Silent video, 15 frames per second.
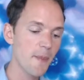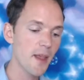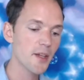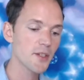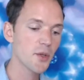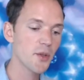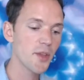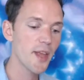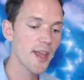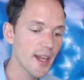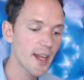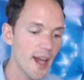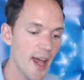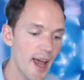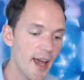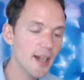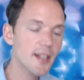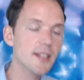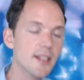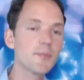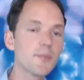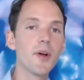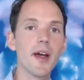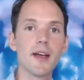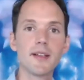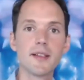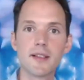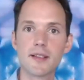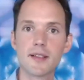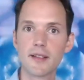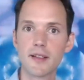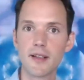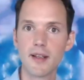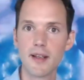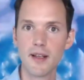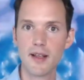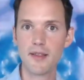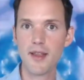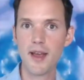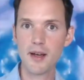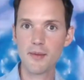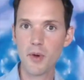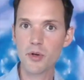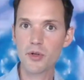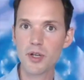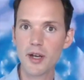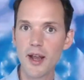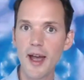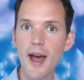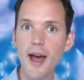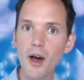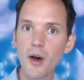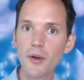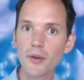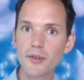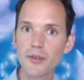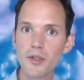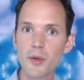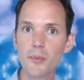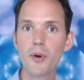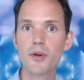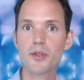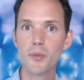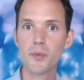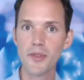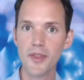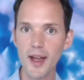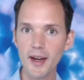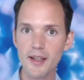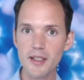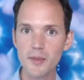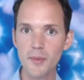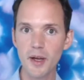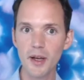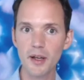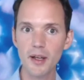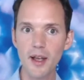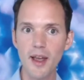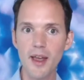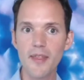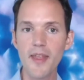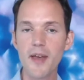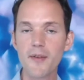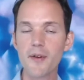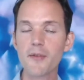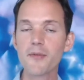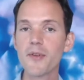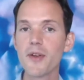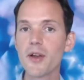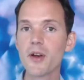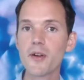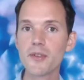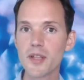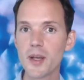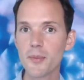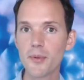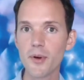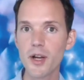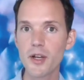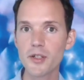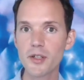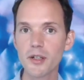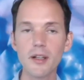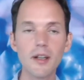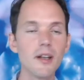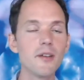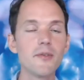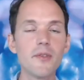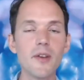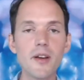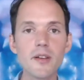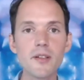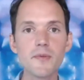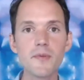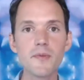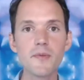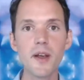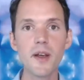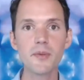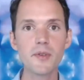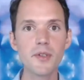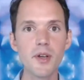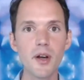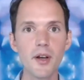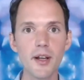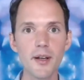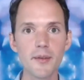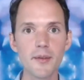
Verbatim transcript: so that they can express that emotion out. So, person with eczema, they have a fear of separation, fear of faith returning.